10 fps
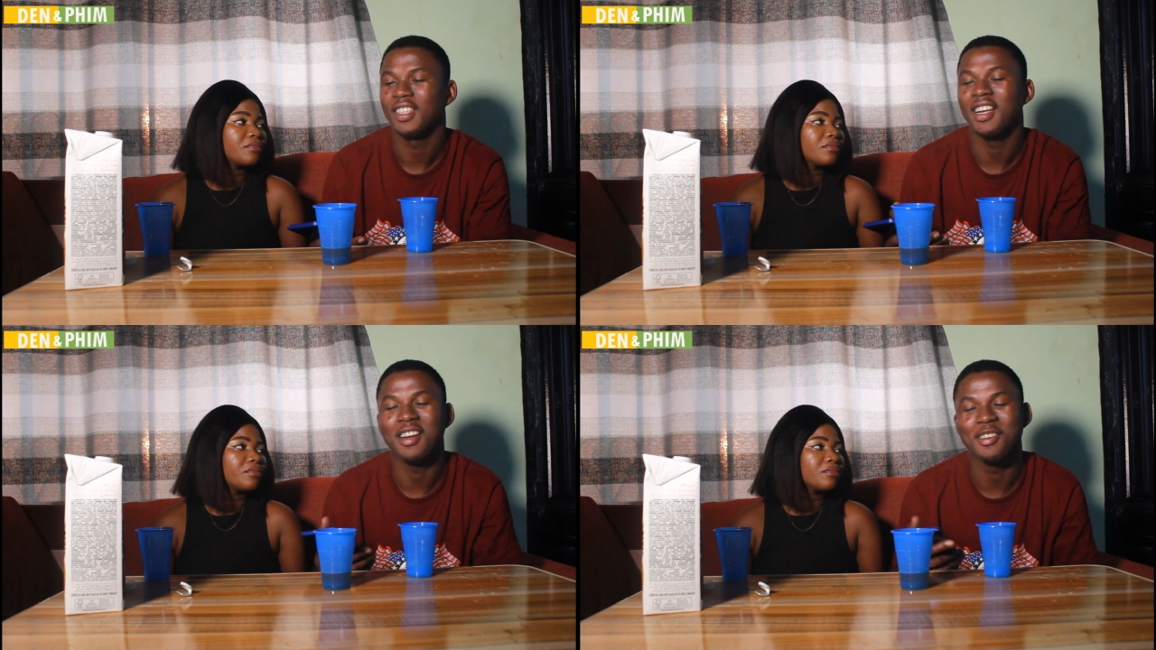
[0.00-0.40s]

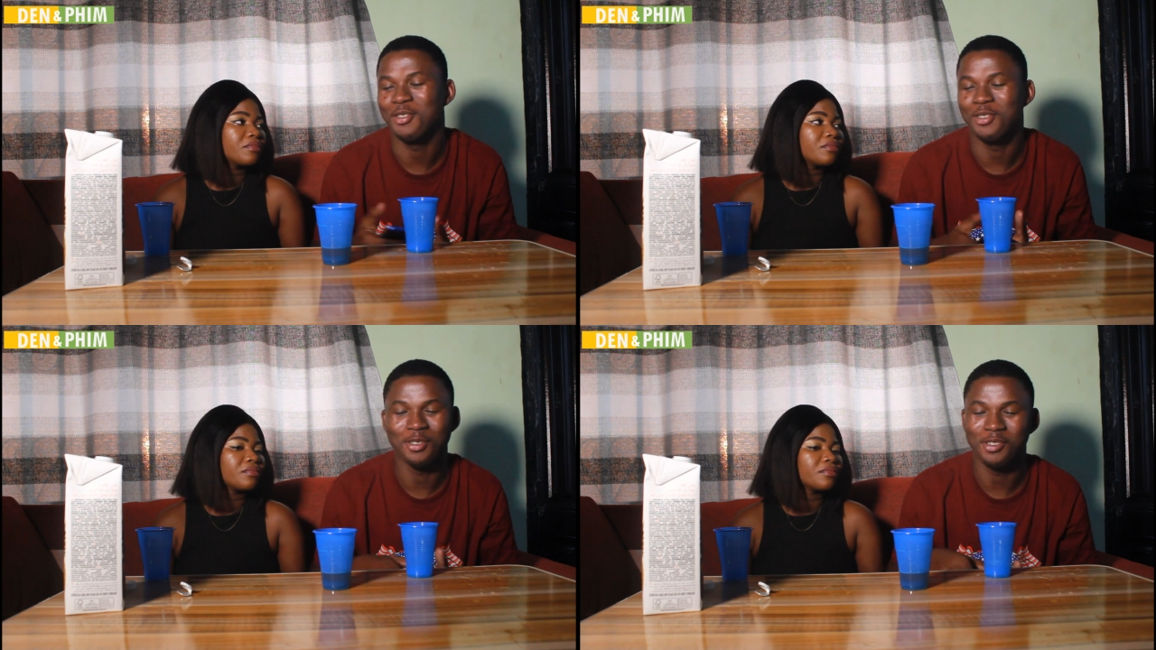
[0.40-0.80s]
Speaker 1: I
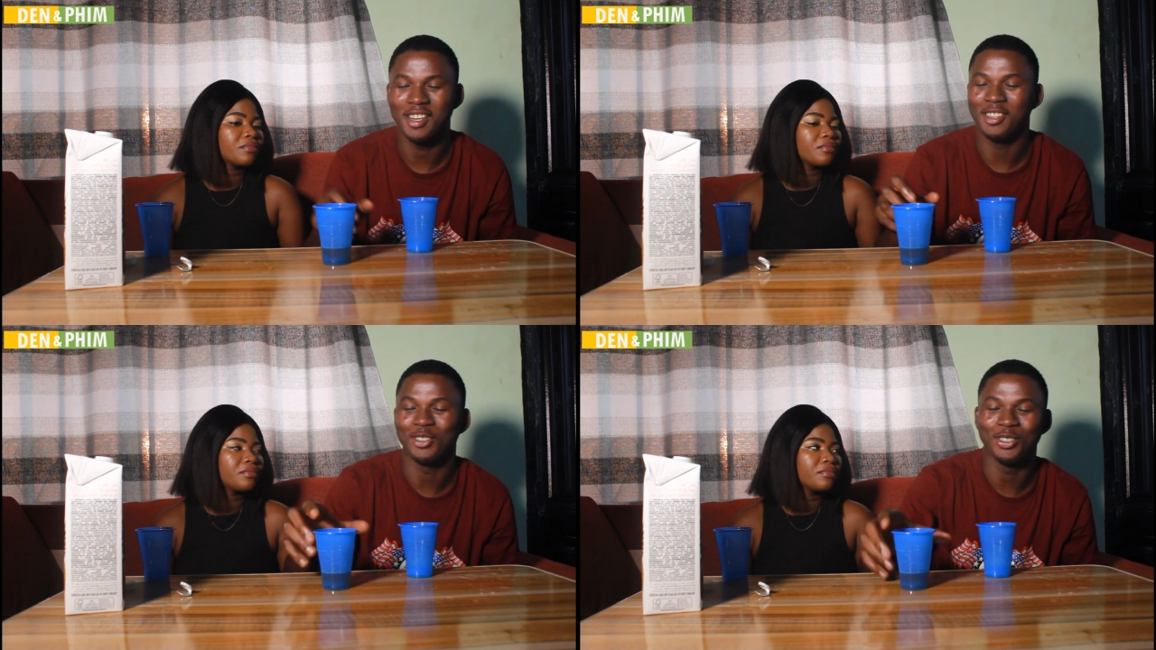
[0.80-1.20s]
don't know,
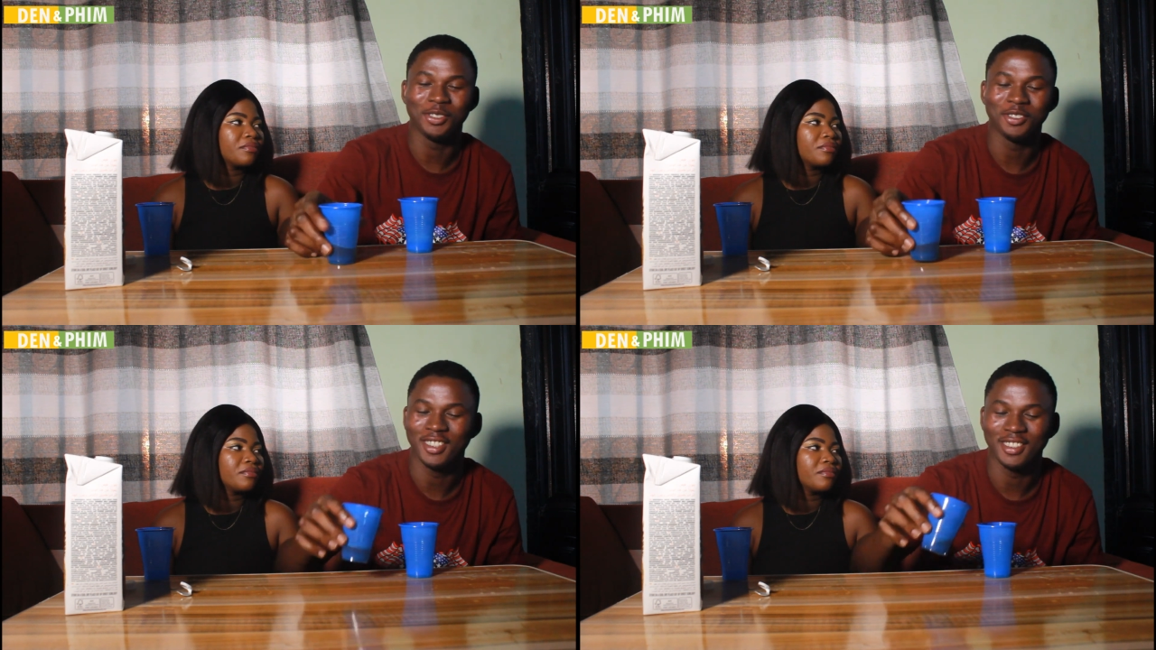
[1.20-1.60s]
I don't
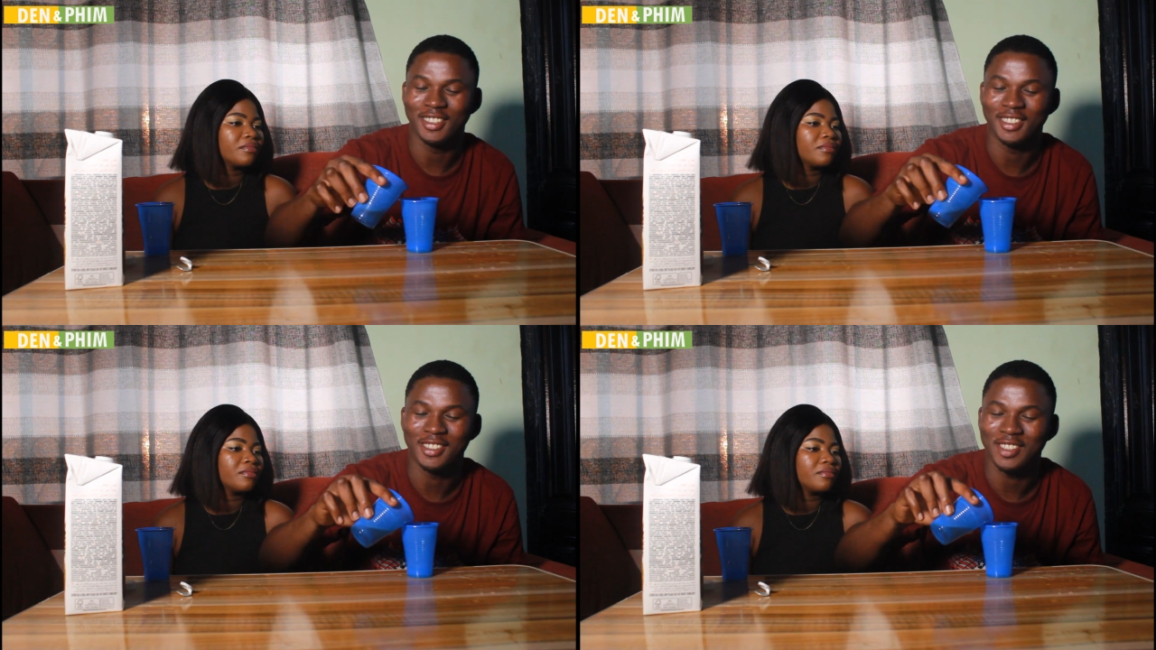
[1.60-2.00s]
know.
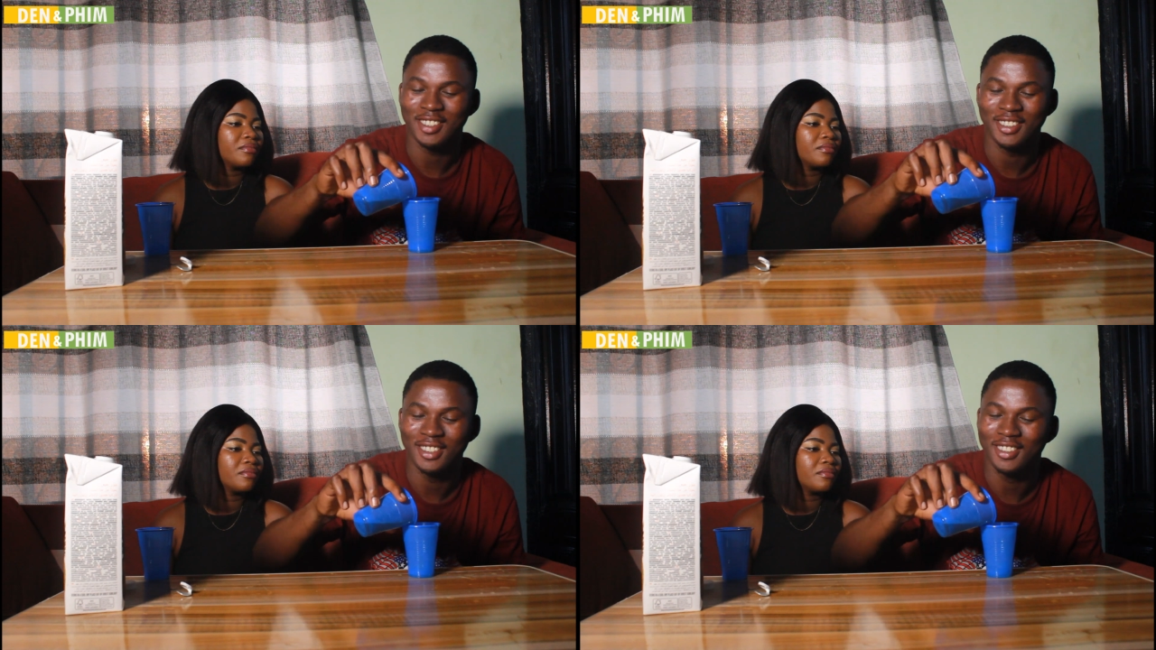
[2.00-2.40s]
Nah.
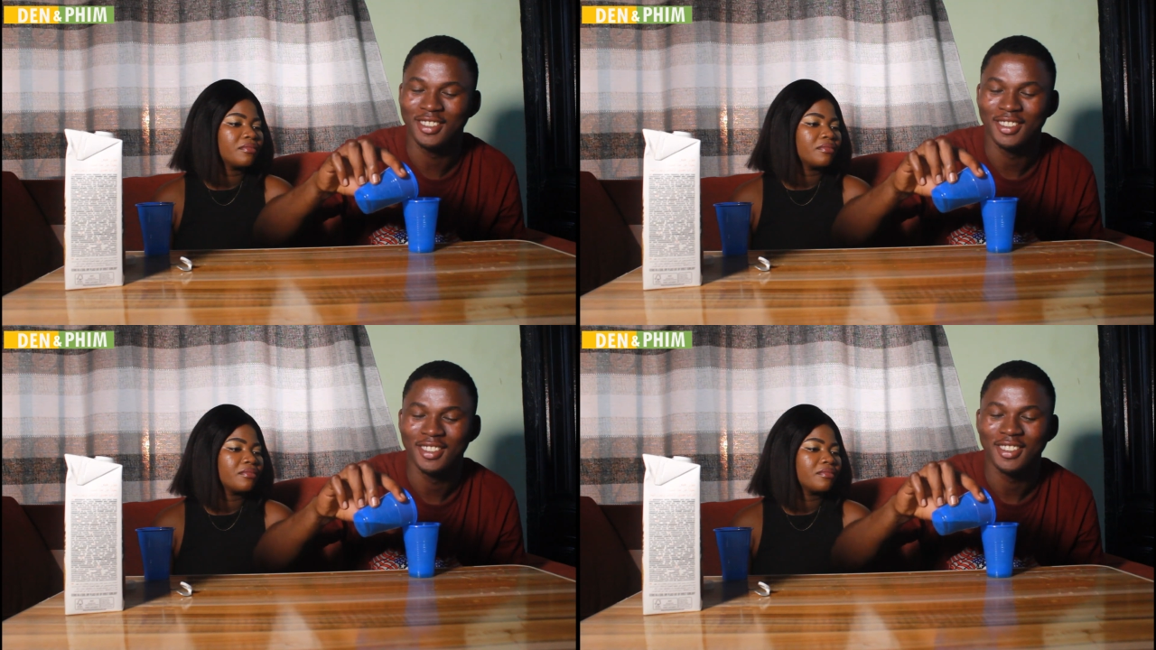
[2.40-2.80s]

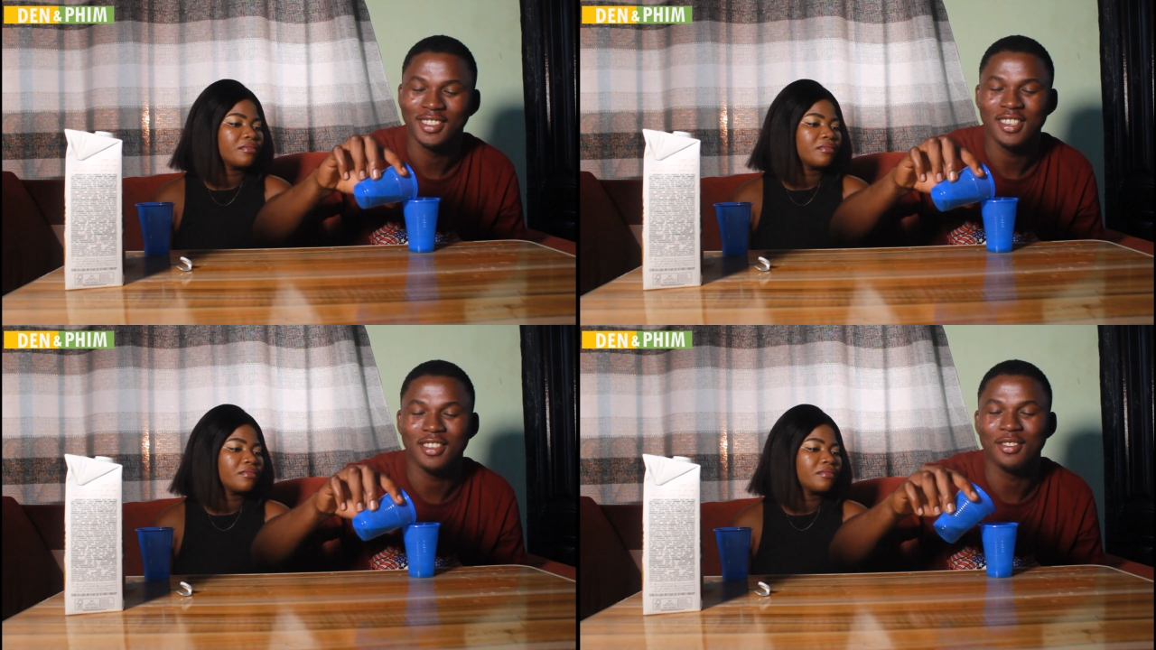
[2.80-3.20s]

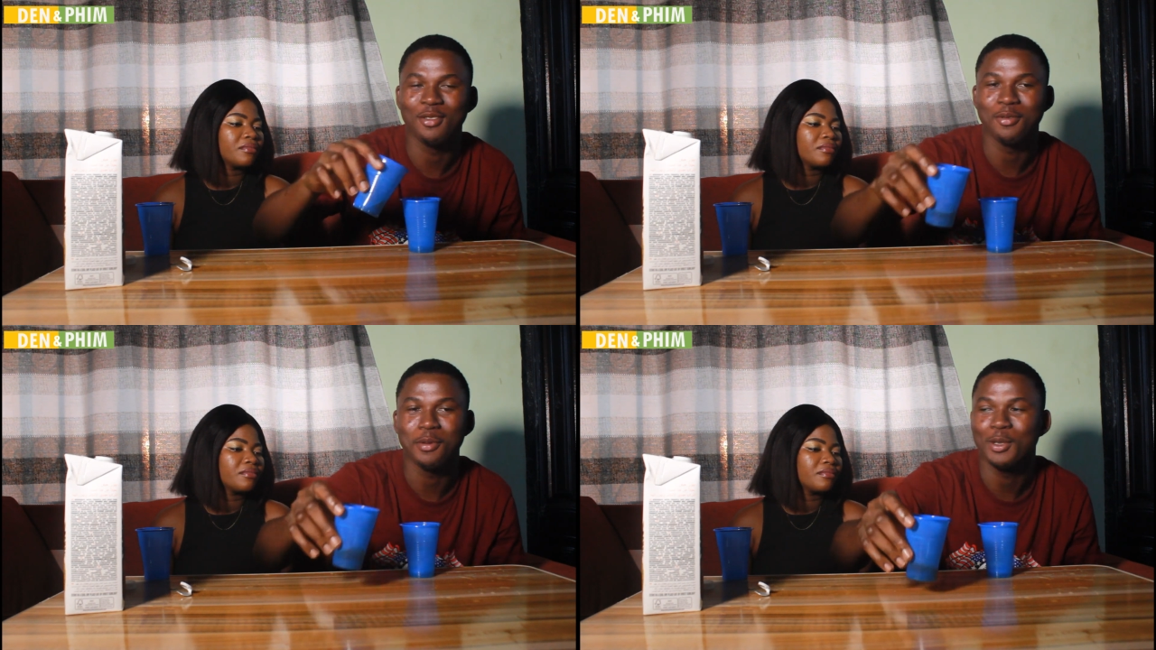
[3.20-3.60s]
It's
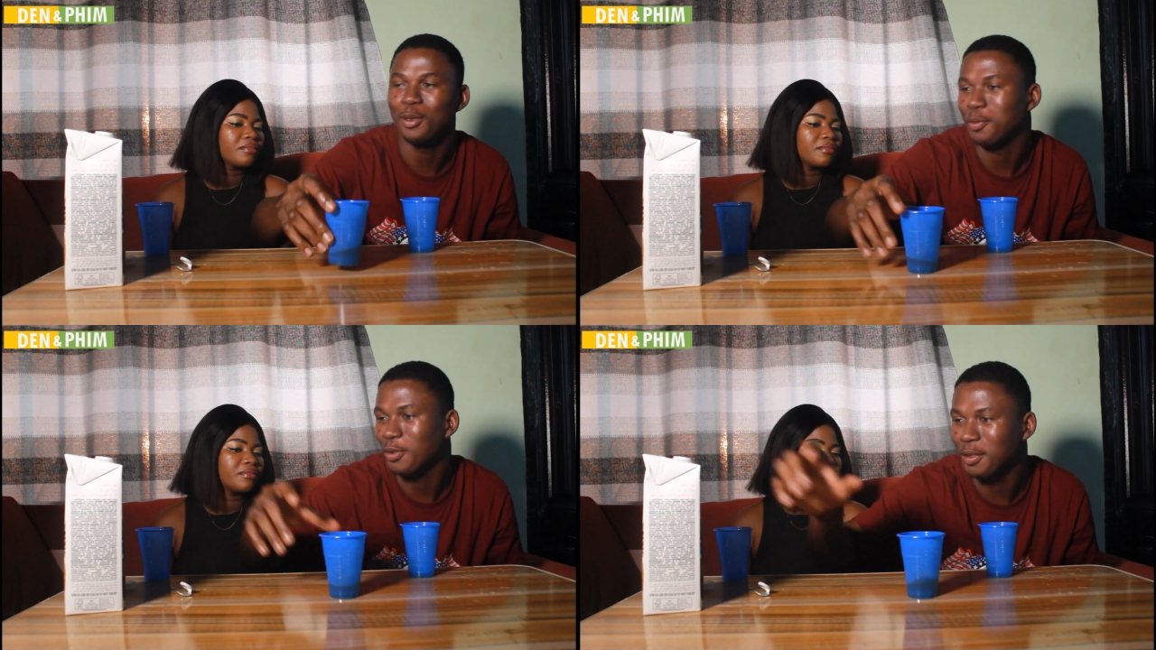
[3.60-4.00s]
too
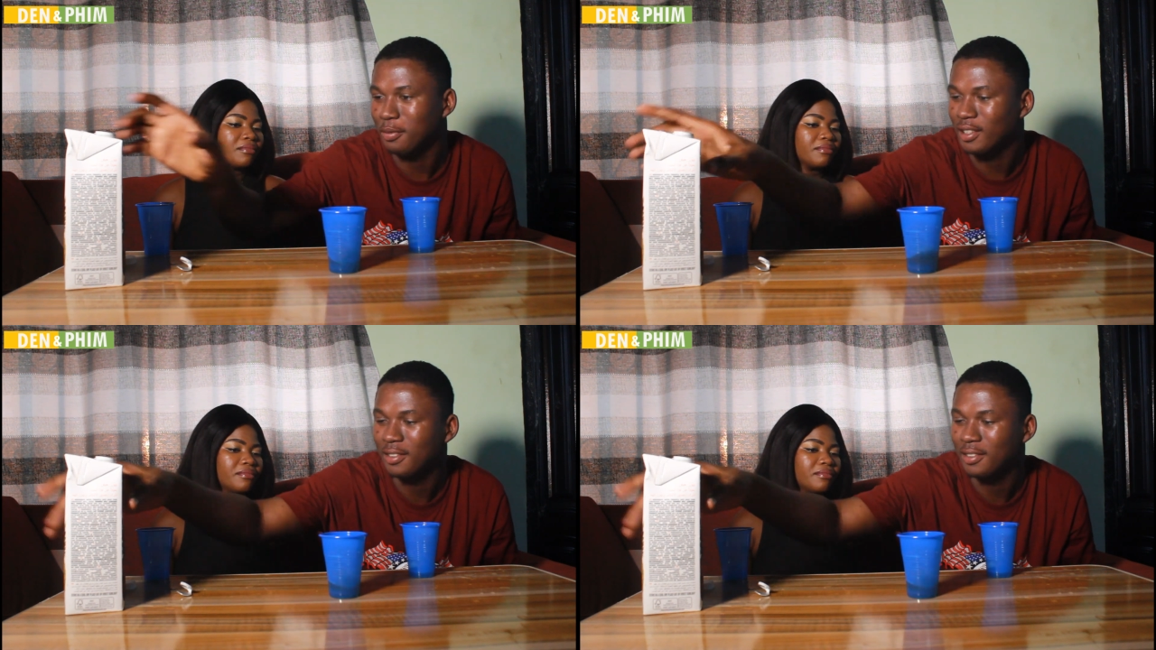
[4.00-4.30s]
some baby.